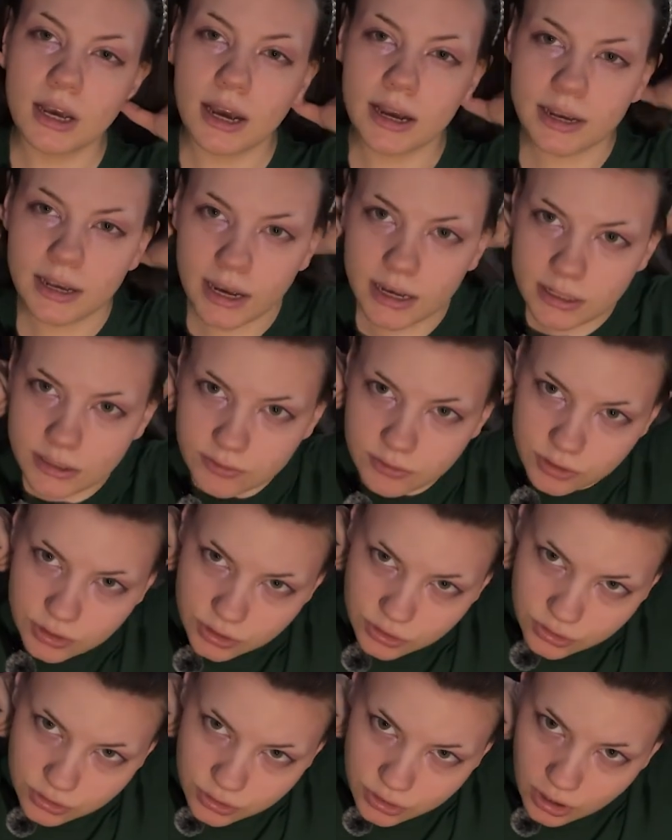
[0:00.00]
I kind of
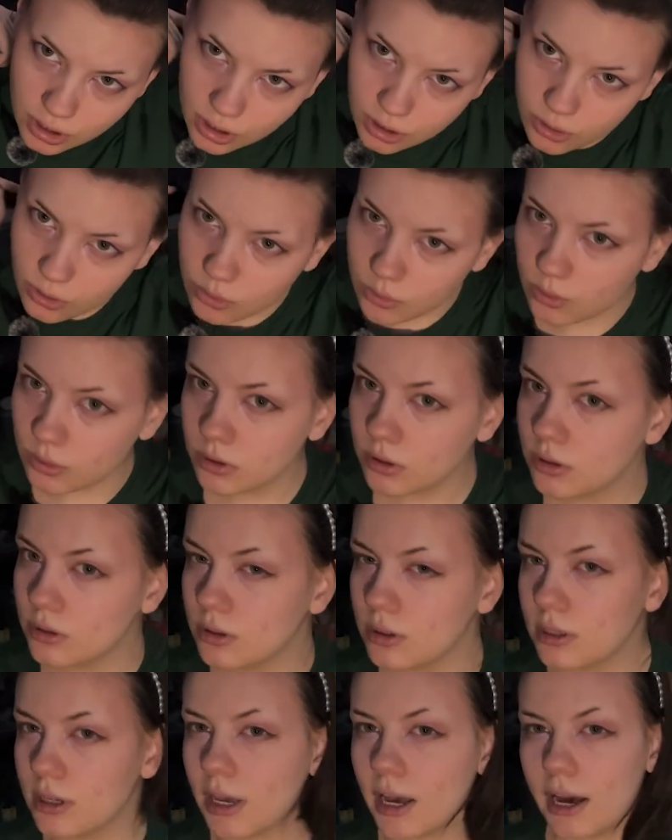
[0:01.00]
just know
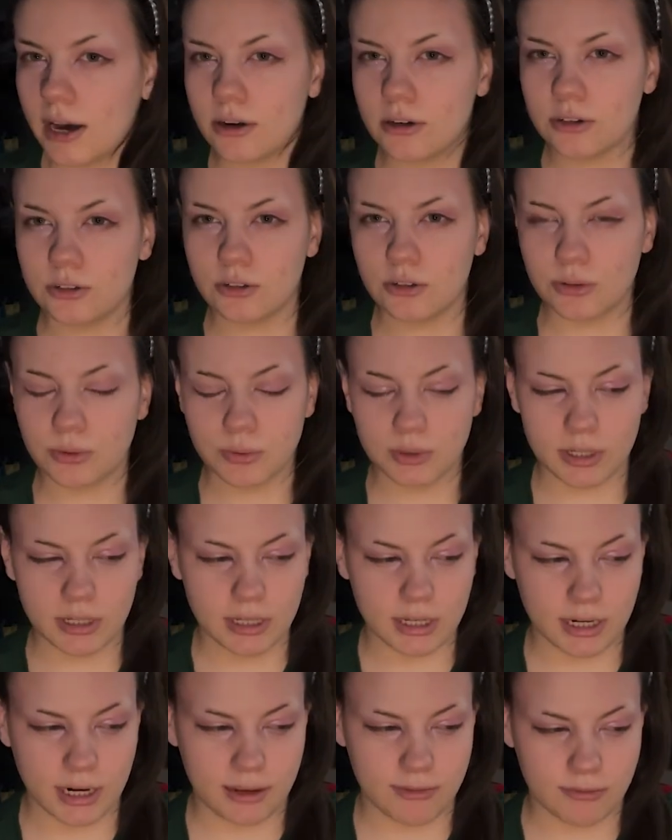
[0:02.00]
how to do
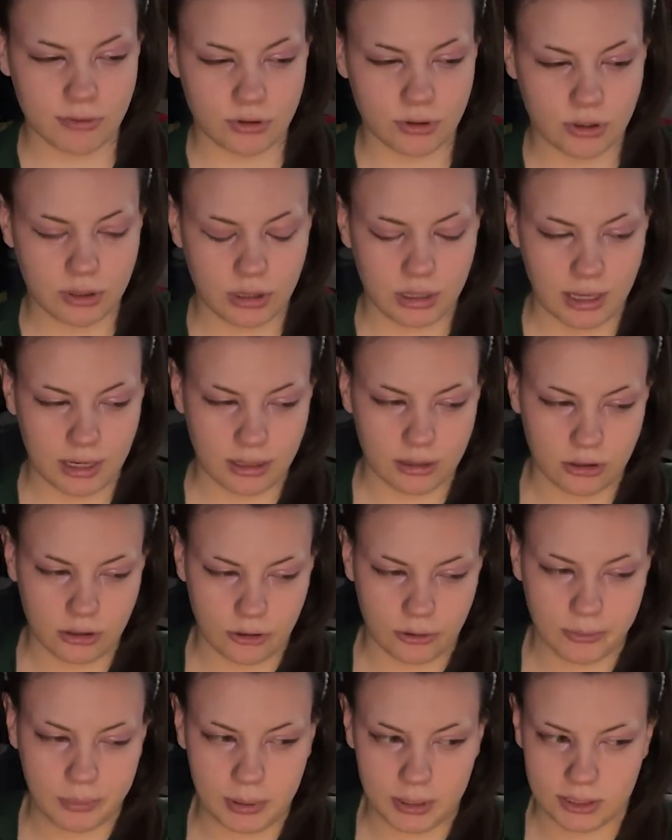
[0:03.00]
it and I've learned like
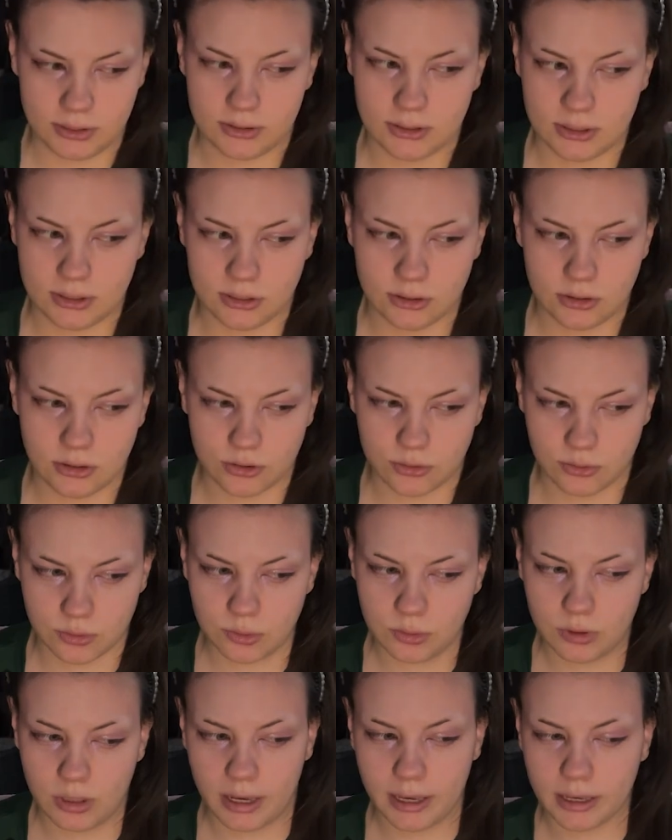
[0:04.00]
little pieces
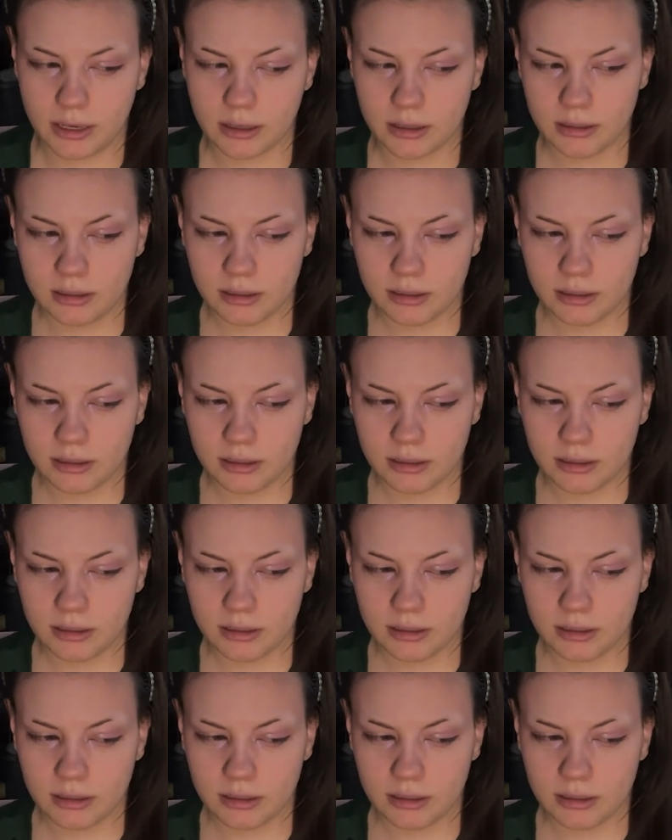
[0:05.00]
through like